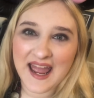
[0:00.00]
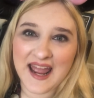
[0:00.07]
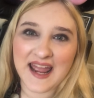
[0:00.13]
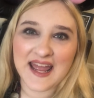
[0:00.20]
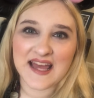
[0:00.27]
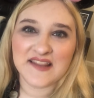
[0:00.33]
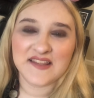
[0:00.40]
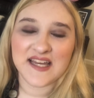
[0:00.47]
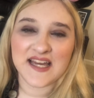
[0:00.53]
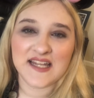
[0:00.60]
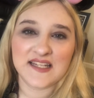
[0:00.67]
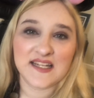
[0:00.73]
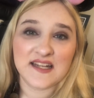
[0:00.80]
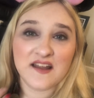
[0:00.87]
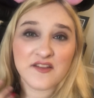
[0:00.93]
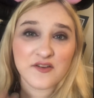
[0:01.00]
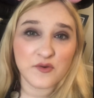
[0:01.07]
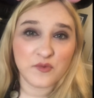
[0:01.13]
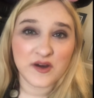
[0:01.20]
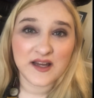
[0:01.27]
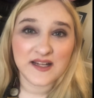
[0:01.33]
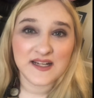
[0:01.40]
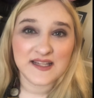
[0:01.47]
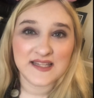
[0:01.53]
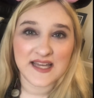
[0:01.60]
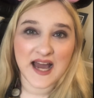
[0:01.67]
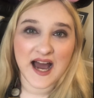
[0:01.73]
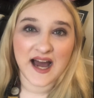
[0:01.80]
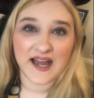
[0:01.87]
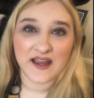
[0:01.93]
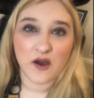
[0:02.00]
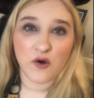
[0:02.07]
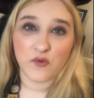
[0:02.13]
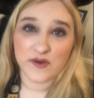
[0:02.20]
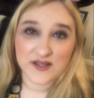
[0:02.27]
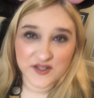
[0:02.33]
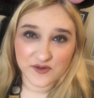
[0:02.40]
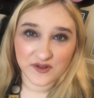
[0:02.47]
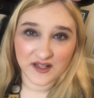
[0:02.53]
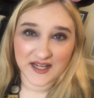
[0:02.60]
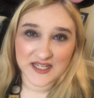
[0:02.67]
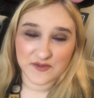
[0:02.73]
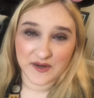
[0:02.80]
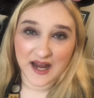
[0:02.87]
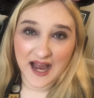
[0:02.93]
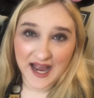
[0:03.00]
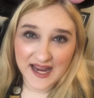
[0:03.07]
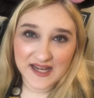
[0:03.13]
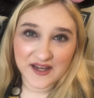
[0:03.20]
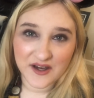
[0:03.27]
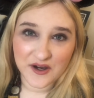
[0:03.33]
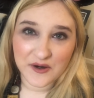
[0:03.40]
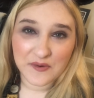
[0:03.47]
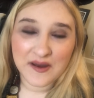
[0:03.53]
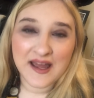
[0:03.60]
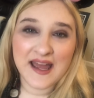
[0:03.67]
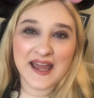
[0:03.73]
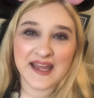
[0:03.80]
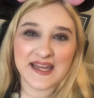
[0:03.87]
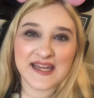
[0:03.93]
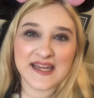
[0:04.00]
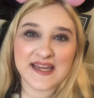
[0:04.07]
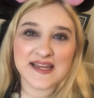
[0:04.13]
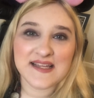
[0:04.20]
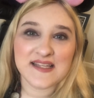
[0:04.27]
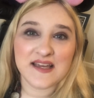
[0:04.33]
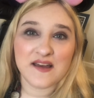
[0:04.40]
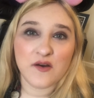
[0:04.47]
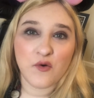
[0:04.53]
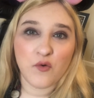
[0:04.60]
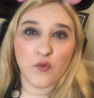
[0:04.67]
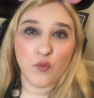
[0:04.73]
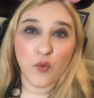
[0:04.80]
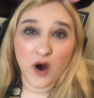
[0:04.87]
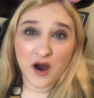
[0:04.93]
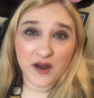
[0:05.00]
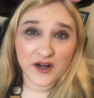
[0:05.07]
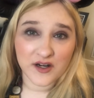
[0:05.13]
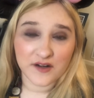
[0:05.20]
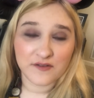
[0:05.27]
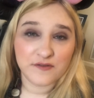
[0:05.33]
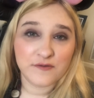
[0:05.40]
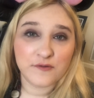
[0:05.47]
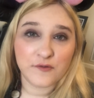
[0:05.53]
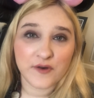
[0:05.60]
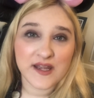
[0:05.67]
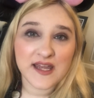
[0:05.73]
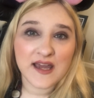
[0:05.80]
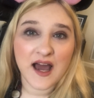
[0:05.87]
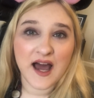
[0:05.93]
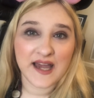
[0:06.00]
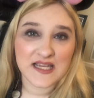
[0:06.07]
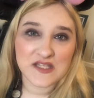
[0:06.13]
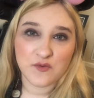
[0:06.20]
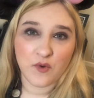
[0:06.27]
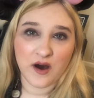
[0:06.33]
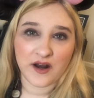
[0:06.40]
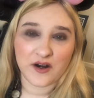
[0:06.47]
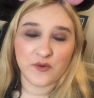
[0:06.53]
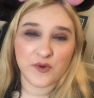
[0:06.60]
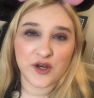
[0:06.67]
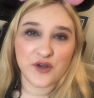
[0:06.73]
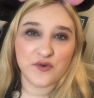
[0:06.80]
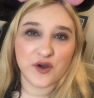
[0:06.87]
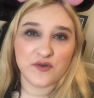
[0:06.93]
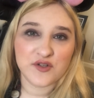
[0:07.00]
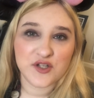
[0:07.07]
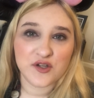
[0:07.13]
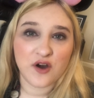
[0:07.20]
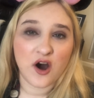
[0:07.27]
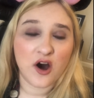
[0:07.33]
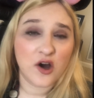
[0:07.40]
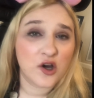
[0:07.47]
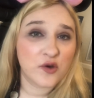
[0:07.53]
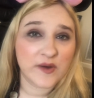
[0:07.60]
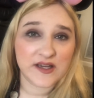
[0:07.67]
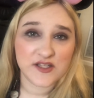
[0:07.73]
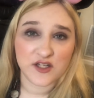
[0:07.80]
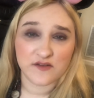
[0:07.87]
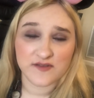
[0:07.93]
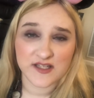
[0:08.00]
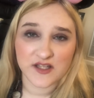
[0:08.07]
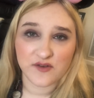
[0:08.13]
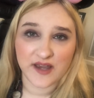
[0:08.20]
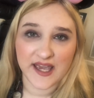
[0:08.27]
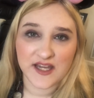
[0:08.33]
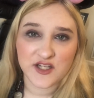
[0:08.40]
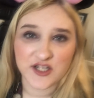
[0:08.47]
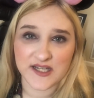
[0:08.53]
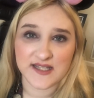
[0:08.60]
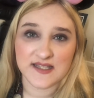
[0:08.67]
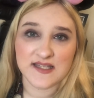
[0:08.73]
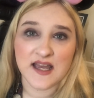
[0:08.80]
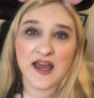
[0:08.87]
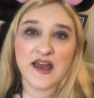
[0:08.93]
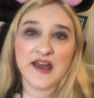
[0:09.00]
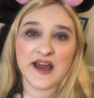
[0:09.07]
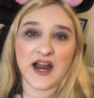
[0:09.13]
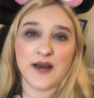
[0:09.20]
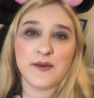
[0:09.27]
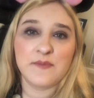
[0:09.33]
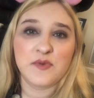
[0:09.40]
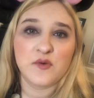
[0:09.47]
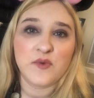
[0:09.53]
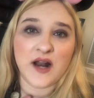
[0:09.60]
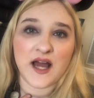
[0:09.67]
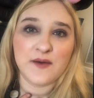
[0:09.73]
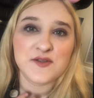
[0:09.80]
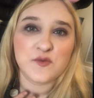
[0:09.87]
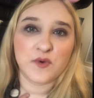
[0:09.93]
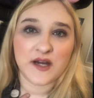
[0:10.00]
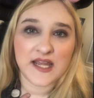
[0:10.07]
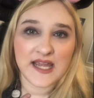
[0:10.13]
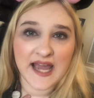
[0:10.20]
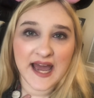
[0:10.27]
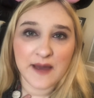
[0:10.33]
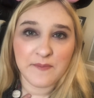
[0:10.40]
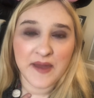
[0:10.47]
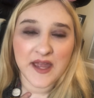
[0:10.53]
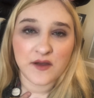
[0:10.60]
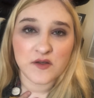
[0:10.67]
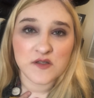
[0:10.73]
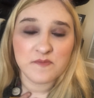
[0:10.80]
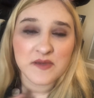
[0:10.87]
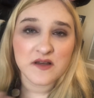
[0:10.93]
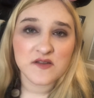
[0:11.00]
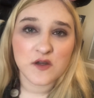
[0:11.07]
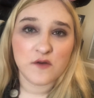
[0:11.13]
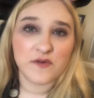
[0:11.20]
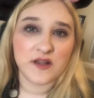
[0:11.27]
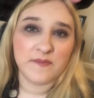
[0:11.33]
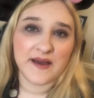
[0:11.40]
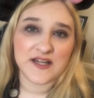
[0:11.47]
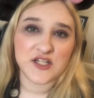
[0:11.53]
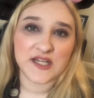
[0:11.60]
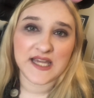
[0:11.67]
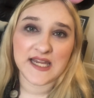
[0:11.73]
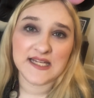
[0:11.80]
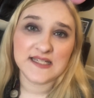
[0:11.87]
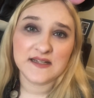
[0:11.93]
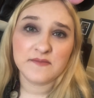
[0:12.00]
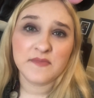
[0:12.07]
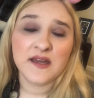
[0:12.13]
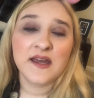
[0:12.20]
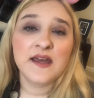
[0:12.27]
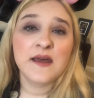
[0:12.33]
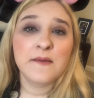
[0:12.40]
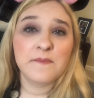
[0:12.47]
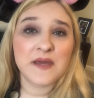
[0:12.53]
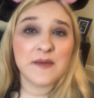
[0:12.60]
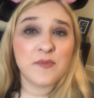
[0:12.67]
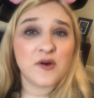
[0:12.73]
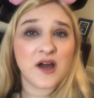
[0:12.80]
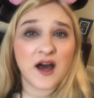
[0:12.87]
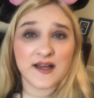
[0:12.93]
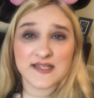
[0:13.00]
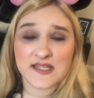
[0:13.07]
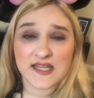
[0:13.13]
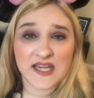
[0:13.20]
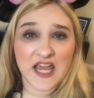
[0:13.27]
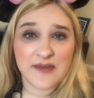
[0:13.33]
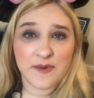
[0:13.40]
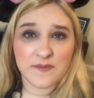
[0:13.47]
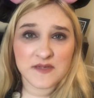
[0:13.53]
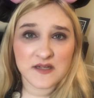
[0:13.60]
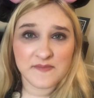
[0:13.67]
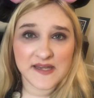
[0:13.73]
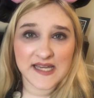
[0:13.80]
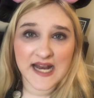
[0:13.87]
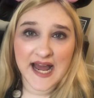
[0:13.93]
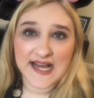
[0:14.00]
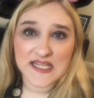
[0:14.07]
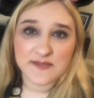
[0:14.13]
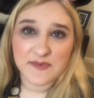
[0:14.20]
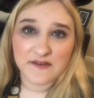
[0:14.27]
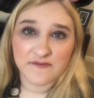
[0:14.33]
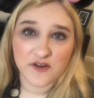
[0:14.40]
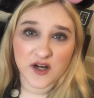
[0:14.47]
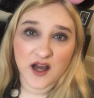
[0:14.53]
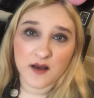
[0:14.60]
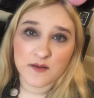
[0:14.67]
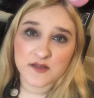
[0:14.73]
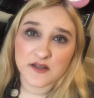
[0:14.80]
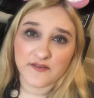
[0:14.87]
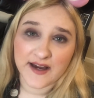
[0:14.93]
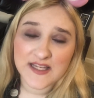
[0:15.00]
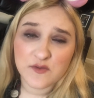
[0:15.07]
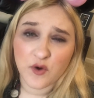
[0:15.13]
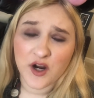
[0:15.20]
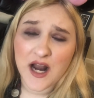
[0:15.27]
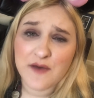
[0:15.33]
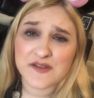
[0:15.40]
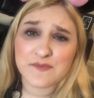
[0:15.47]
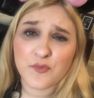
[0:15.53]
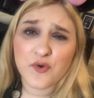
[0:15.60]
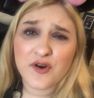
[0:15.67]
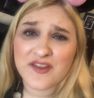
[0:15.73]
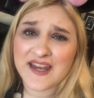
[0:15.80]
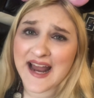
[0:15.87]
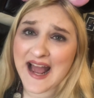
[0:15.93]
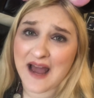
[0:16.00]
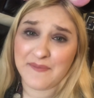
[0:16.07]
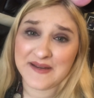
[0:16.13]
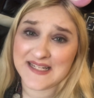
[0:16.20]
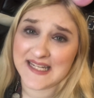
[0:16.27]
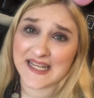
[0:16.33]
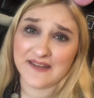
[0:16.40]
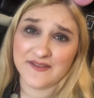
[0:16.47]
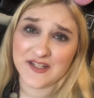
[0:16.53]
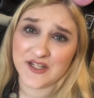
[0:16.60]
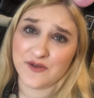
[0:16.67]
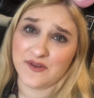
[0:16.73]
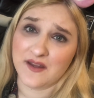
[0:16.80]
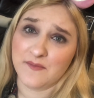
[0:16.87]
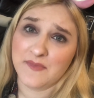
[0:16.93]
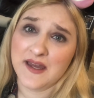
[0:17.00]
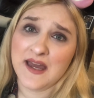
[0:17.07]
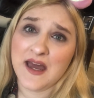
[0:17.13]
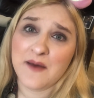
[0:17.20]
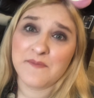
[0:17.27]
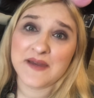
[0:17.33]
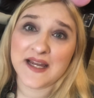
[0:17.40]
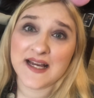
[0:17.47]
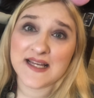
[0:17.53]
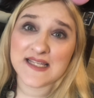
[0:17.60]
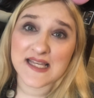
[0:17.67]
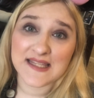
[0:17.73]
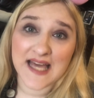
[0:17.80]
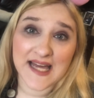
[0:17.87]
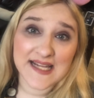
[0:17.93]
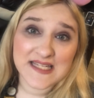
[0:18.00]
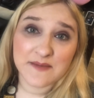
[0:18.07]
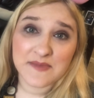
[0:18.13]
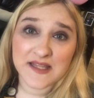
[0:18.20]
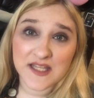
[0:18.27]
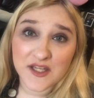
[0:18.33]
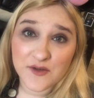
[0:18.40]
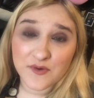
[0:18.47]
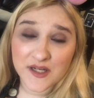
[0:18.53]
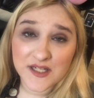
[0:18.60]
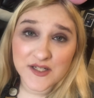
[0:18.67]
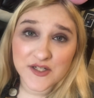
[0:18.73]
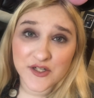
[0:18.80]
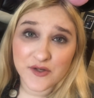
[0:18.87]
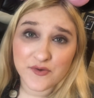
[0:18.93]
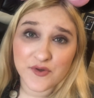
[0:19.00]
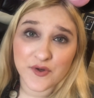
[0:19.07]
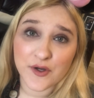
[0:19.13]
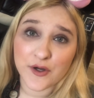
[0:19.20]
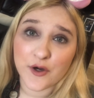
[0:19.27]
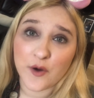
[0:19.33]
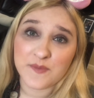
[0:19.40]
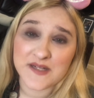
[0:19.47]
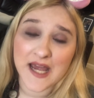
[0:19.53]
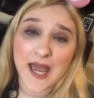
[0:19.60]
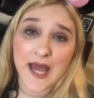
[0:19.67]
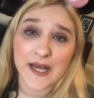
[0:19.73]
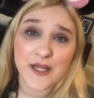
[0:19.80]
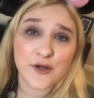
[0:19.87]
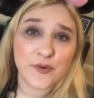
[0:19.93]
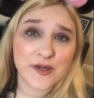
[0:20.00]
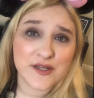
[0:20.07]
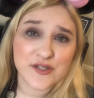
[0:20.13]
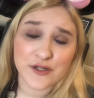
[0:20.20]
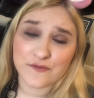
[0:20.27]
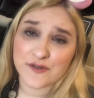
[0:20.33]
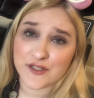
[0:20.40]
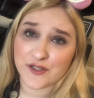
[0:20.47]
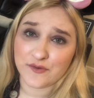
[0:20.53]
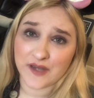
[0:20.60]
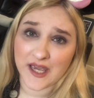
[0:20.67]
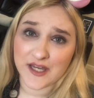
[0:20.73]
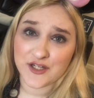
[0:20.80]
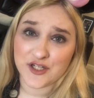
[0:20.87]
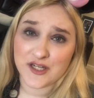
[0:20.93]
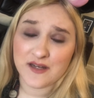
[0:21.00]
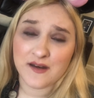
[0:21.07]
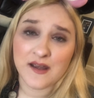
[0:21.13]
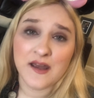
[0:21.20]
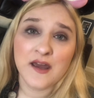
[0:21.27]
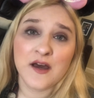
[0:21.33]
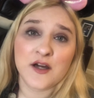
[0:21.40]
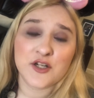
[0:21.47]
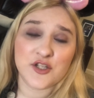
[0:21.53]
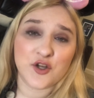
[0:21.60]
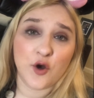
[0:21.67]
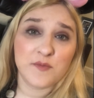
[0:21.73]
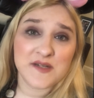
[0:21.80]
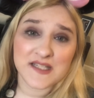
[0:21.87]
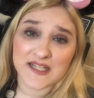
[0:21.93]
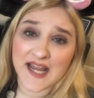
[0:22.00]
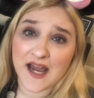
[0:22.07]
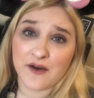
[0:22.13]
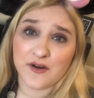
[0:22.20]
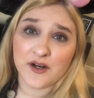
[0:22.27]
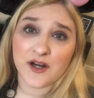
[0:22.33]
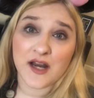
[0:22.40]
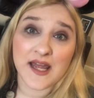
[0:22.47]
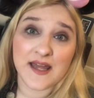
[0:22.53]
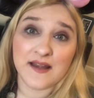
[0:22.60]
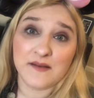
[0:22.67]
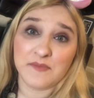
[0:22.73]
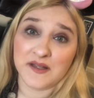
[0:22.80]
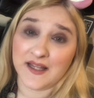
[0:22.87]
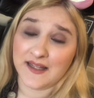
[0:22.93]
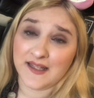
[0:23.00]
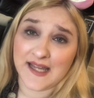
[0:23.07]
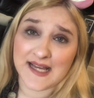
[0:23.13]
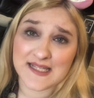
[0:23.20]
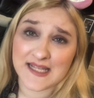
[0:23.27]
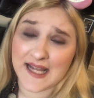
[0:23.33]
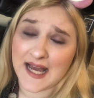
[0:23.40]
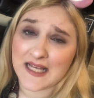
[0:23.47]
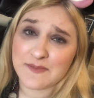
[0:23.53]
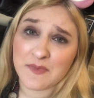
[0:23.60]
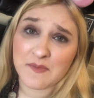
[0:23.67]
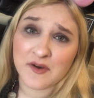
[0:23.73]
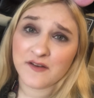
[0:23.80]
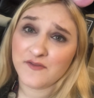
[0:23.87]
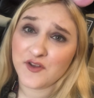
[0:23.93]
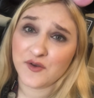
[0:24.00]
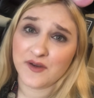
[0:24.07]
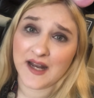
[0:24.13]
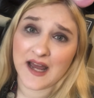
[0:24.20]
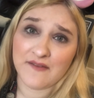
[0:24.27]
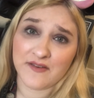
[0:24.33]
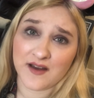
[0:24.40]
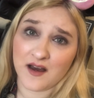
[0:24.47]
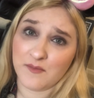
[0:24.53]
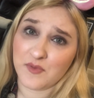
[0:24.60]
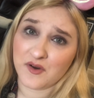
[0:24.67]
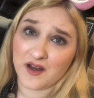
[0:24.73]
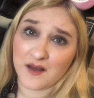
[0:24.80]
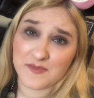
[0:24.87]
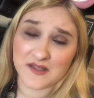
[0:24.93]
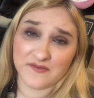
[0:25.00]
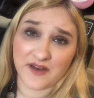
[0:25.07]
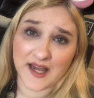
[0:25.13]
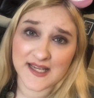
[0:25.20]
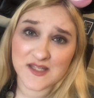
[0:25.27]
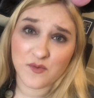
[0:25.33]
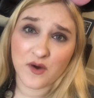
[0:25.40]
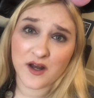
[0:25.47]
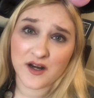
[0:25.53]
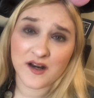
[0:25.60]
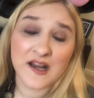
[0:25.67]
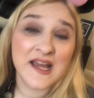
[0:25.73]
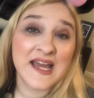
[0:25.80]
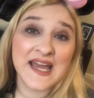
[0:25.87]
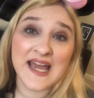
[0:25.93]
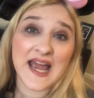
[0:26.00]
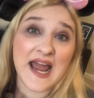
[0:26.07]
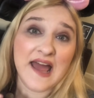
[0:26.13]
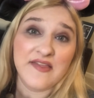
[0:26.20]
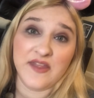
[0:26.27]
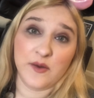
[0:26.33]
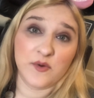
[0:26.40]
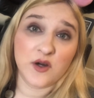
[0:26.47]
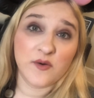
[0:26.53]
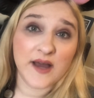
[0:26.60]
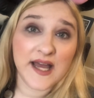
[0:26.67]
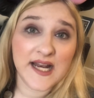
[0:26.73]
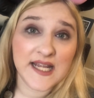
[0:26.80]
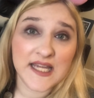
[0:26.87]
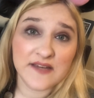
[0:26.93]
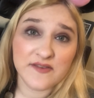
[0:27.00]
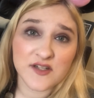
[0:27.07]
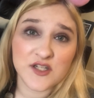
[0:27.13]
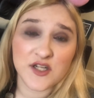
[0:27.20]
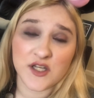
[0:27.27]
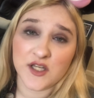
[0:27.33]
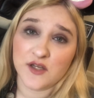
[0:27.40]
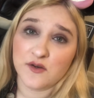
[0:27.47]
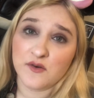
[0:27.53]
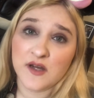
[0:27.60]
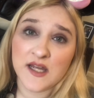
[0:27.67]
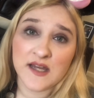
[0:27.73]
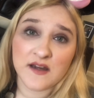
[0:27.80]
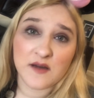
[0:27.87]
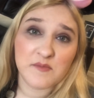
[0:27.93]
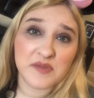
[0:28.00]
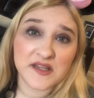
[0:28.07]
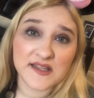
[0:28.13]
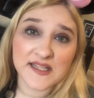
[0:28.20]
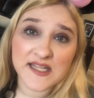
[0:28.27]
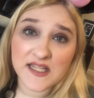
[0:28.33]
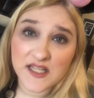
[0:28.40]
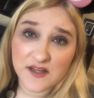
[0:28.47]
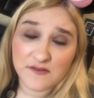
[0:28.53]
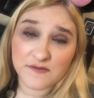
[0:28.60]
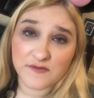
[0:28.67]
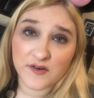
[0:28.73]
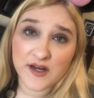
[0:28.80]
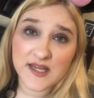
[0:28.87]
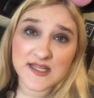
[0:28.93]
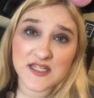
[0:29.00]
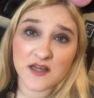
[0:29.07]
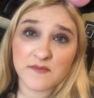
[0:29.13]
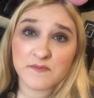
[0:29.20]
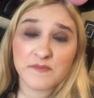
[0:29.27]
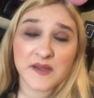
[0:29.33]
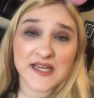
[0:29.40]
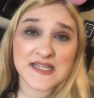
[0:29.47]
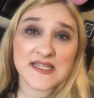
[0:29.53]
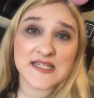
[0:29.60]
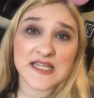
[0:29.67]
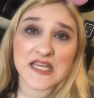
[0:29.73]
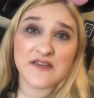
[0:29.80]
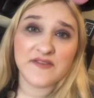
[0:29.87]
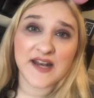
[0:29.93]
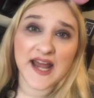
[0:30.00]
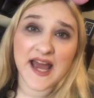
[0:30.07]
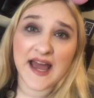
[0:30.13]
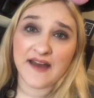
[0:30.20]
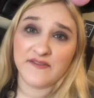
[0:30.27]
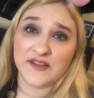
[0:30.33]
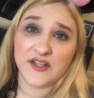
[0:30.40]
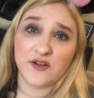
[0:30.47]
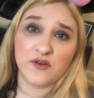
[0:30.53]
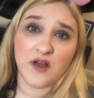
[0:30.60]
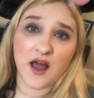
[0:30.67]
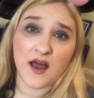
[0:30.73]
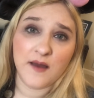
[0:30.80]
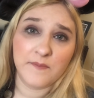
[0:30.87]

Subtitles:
And then another one that I always utilize when I go is water, free ice water when you go to all quick service locations. I remember when I was working at Pecos Bills over in the Magic Kingdom, people constantly came up to me and asked me for cups of ice water, and I was more than happy to give it to them because that is something that you can do. You can go up to any quick service location, just go up to the counter and politely ask the cast member if you could have a couple cups of ice water, and they will go ahead and give it to you. Completely free. Some places even have little